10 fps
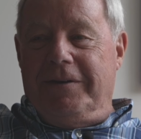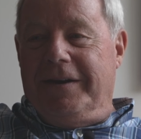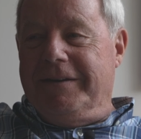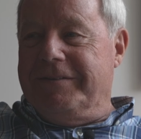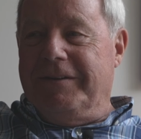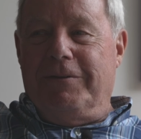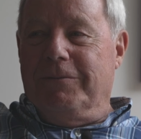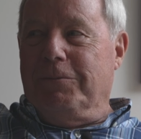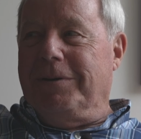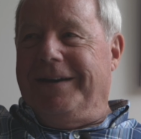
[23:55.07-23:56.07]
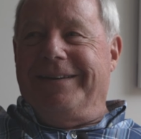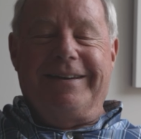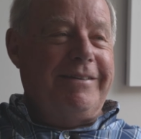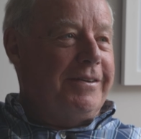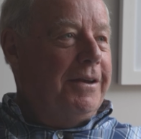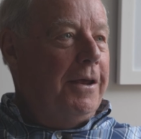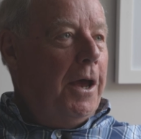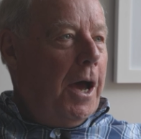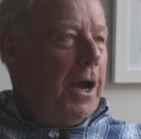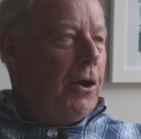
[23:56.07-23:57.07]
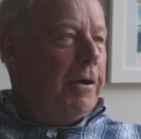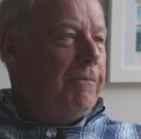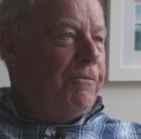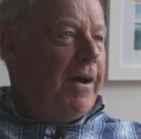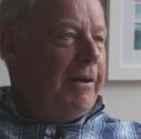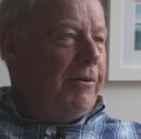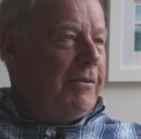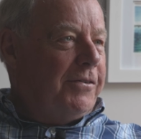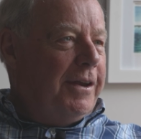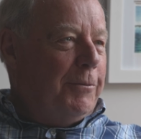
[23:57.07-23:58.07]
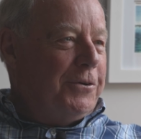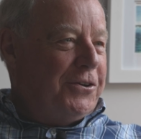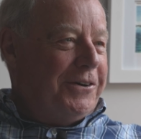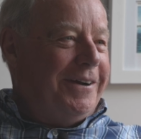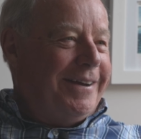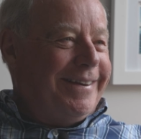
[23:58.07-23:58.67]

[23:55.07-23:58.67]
And I said, Well, what? And he said, I got a fire extinguisher.